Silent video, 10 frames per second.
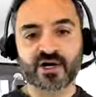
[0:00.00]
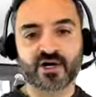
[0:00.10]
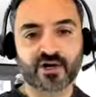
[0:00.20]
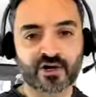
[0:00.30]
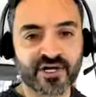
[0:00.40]

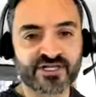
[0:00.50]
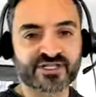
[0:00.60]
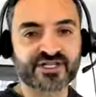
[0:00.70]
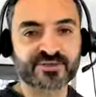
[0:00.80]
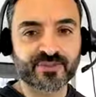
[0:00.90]
Courage
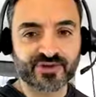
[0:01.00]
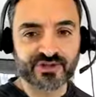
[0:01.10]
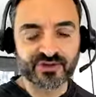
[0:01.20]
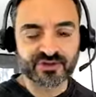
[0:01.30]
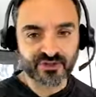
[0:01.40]
is
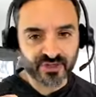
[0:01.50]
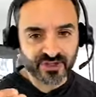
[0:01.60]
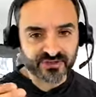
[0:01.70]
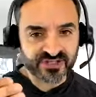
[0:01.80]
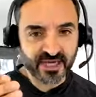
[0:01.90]
produced when
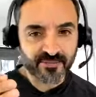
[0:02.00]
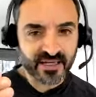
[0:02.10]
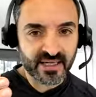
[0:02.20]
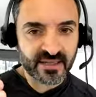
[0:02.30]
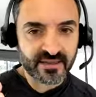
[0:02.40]
you step
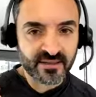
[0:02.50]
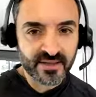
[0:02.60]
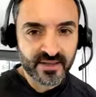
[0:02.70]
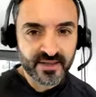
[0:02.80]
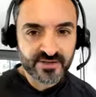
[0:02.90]
in
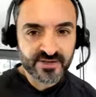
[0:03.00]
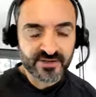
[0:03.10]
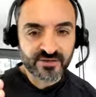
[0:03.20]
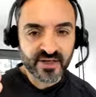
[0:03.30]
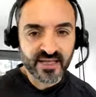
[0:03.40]
to
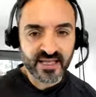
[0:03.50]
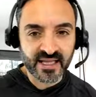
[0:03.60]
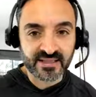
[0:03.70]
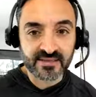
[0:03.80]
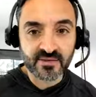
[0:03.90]
doing
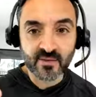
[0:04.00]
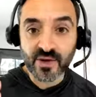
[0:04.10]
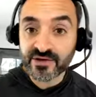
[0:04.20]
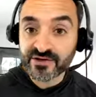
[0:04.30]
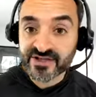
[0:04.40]
things
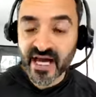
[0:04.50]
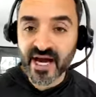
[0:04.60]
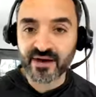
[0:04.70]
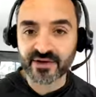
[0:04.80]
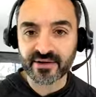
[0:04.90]
when you're
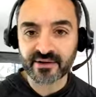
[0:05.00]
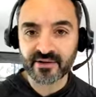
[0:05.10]
scared.